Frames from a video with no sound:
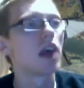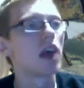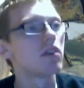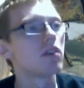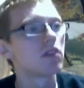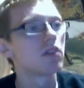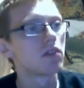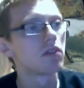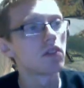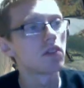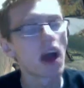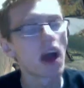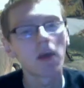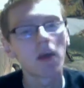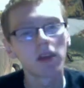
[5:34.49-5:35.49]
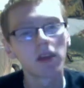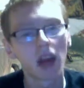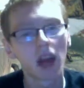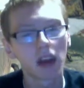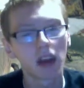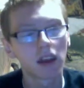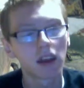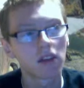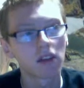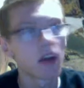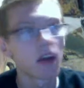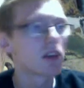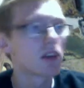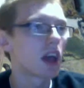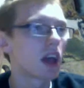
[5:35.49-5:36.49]
sat up at night because I
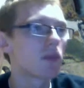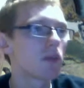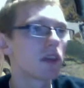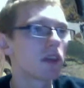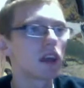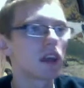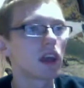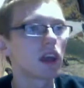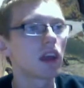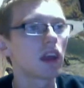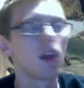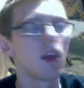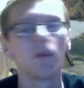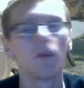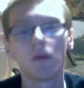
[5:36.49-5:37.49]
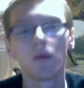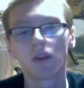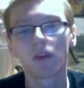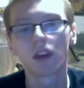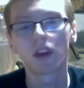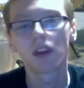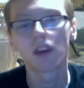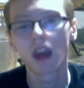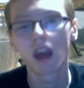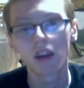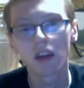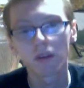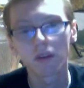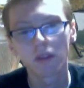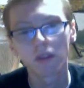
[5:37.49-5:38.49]
really kept thinking, remembering the
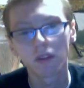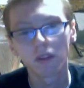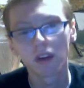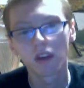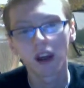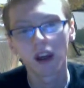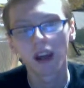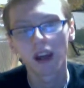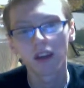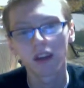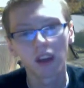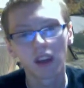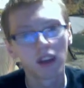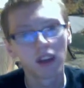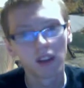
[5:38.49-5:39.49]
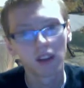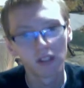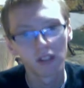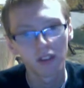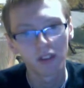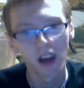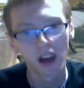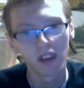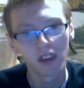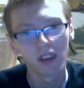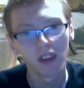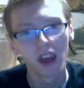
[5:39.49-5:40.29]
days when we were hung out together and they were fun.